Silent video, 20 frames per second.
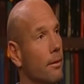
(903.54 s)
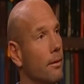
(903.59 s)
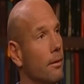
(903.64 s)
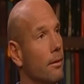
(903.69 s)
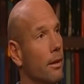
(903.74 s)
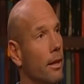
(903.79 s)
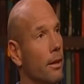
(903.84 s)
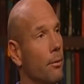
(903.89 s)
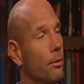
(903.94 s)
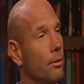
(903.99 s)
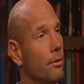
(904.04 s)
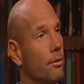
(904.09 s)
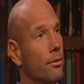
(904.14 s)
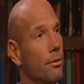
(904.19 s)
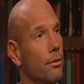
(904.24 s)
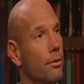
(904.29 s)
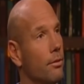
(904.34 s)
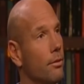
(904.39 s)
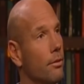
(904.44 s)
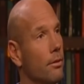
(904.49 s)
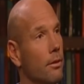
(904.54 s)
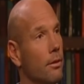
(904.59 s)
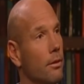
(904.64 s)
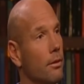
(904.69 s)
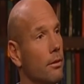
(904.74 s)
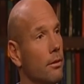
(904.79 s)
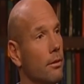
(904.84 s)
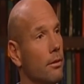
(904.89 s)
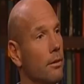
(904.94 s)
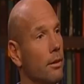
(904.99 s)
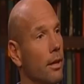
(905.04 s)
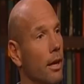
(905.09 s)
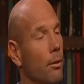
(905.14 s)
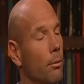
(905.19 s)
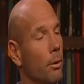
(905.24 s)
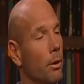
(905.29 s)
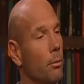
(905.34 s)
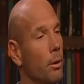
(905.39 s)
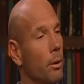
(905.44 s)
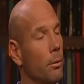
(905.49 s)
There was, you know,
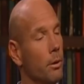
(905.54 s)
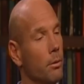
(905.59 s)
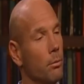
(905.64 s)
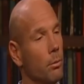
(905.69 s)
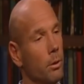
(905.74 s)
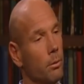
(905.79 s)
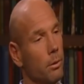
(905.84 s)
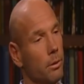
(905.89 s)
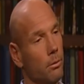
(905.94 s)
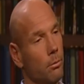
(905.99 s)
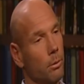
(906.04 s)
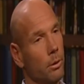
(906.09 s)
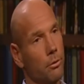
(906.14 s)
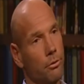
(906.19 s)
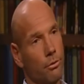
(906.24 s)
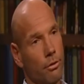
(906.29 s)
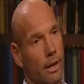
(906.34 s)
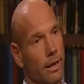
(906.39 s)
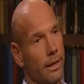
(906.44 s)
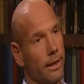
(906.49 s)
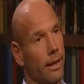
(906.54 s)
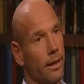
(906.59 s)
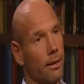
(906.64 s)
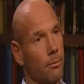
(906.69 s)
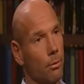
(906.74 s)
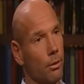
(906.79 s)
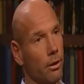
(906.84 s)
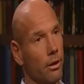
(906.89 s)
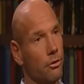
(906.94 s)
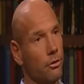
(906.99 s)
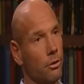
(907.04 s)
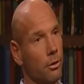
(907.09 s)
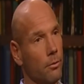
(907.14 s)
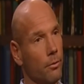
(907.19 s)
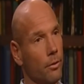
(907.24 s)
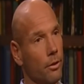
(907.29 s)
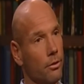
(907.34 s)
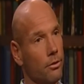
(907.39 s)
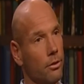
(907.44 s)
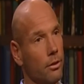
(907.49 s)
we were training out at Monash
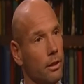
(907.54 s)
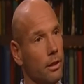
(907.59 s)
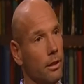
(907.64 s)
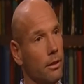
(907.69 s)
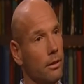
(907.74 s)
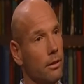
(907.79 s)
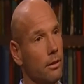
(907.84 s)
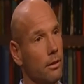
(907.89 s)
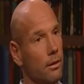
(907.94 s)
University.